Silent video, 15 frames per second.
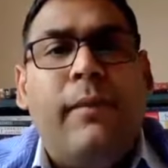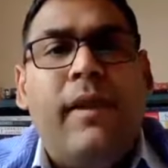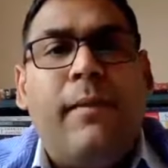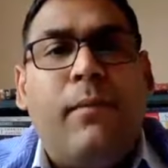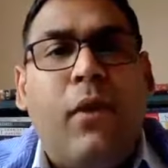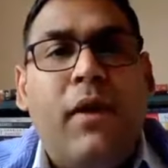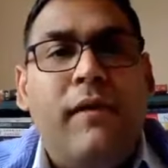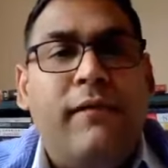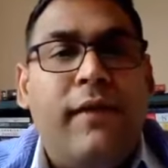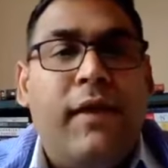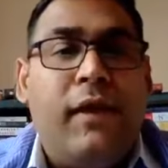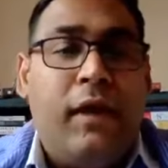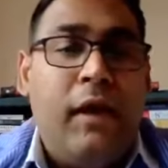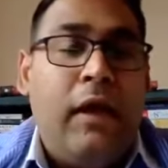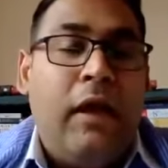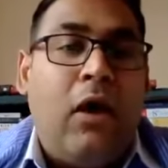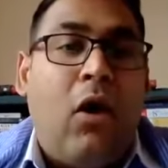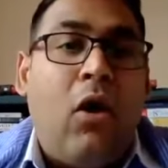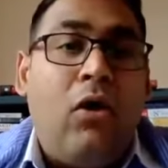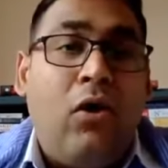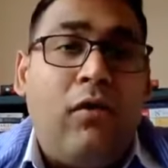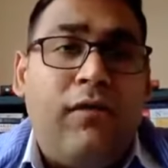be a point where
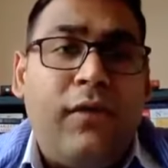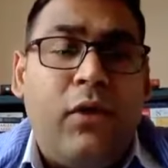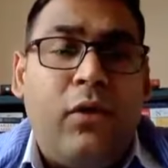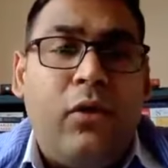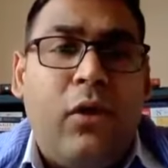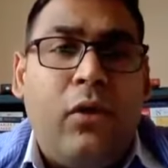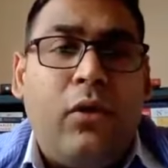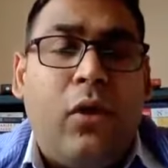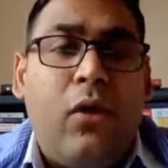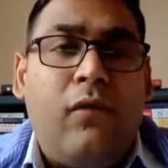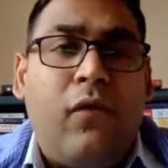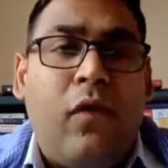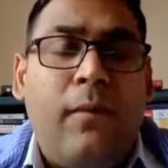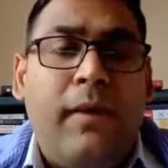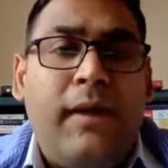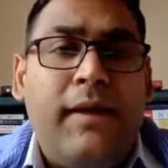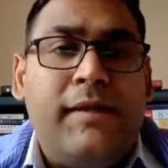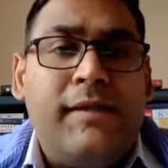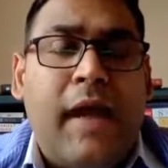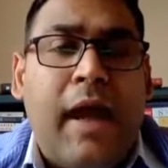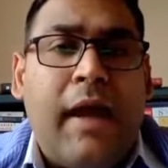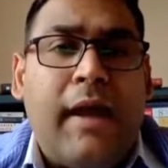all of your
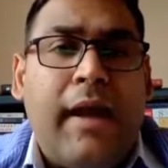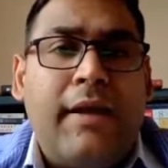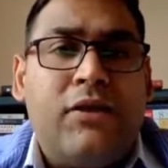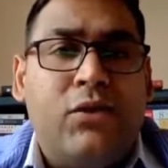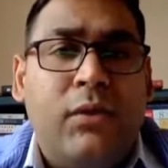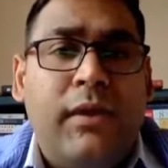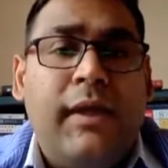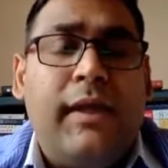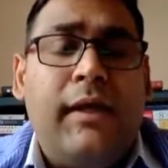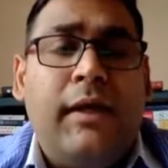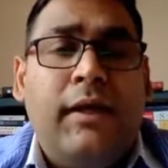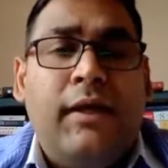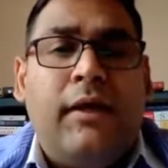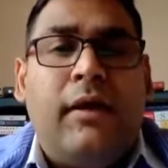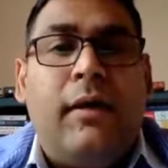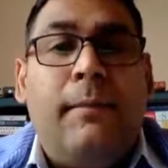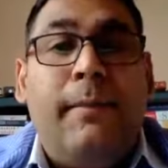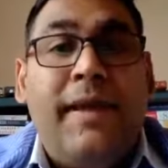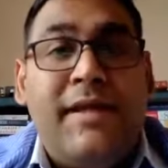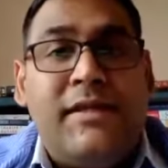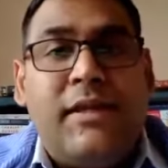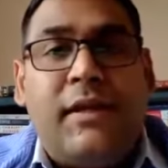non-conformities are actually a
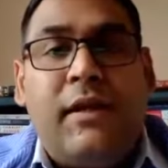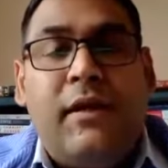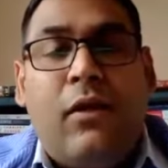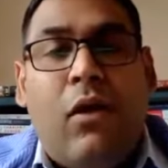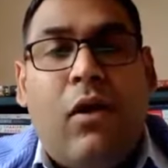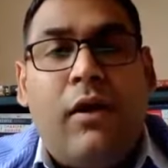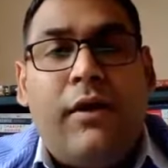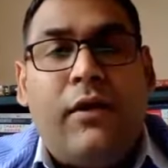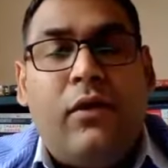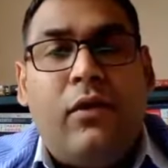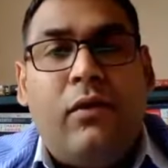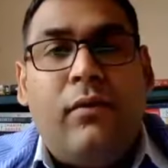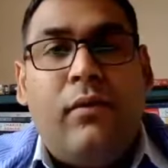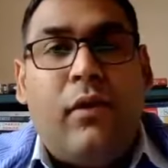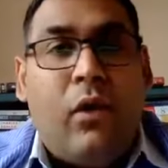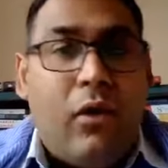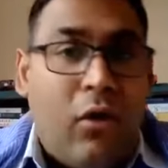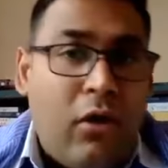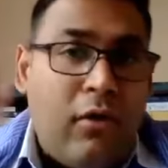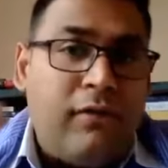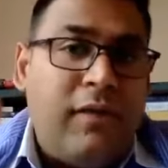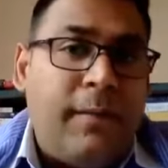major, or
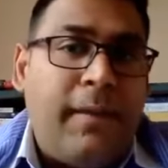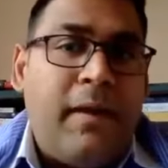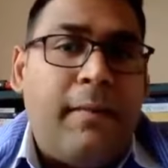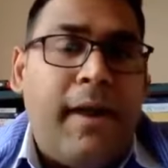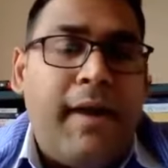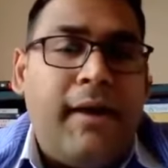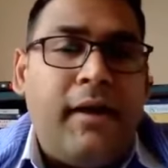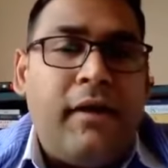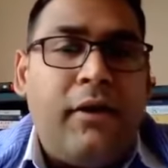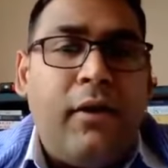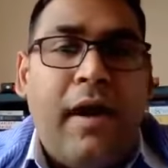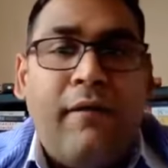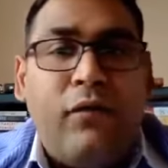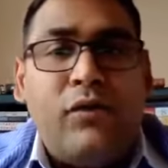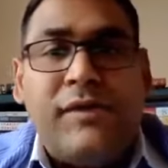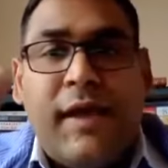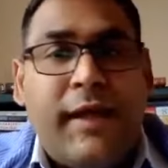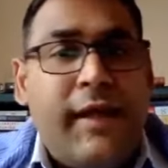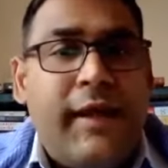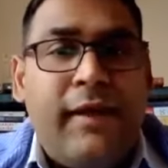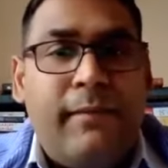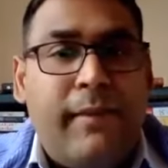all of them are minor. You have to
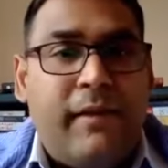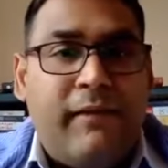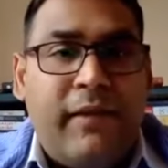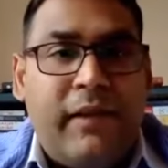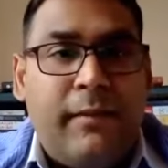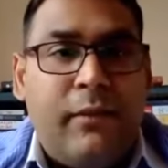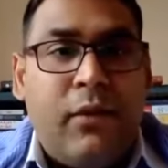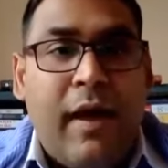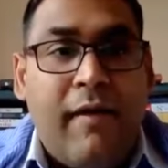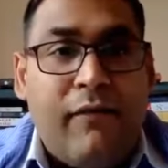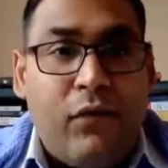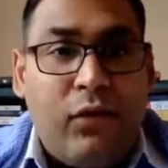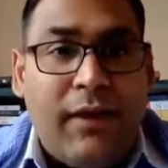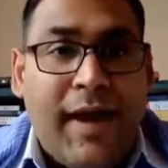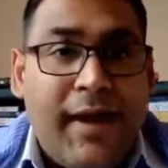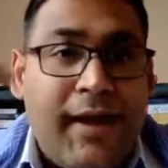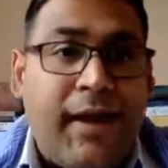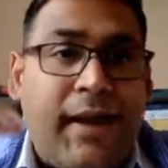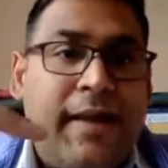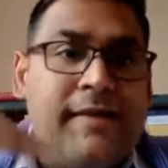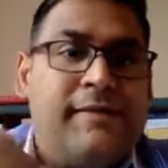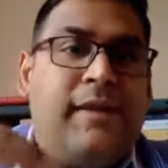segregate between them. You have to
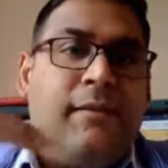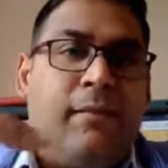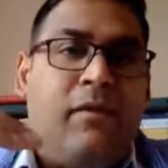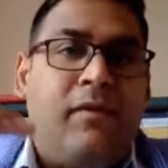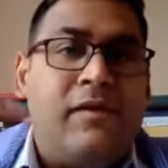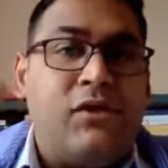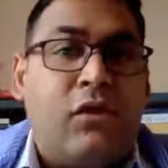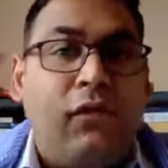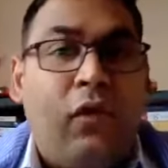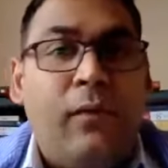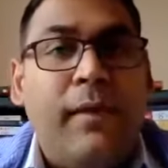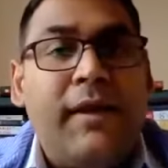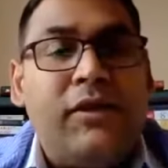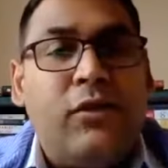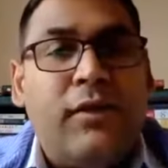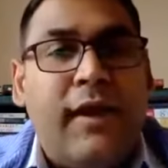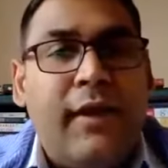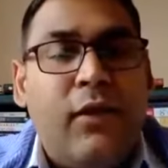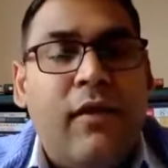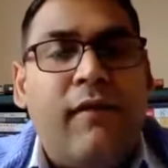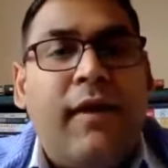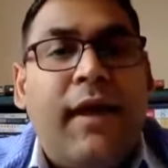categorize them. First of all, make sure that
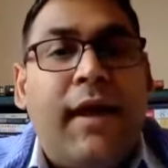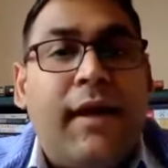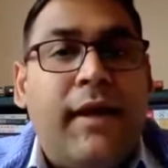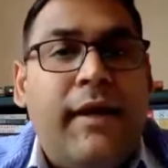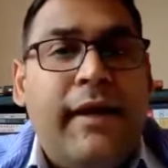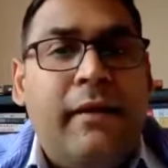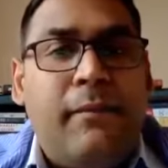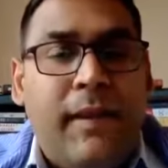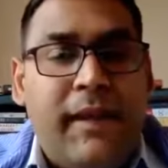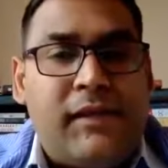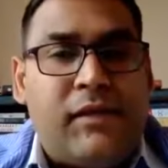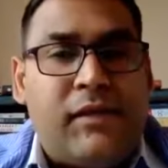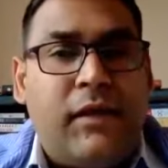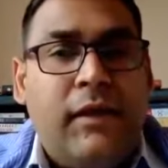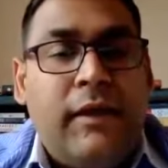you have a category in place.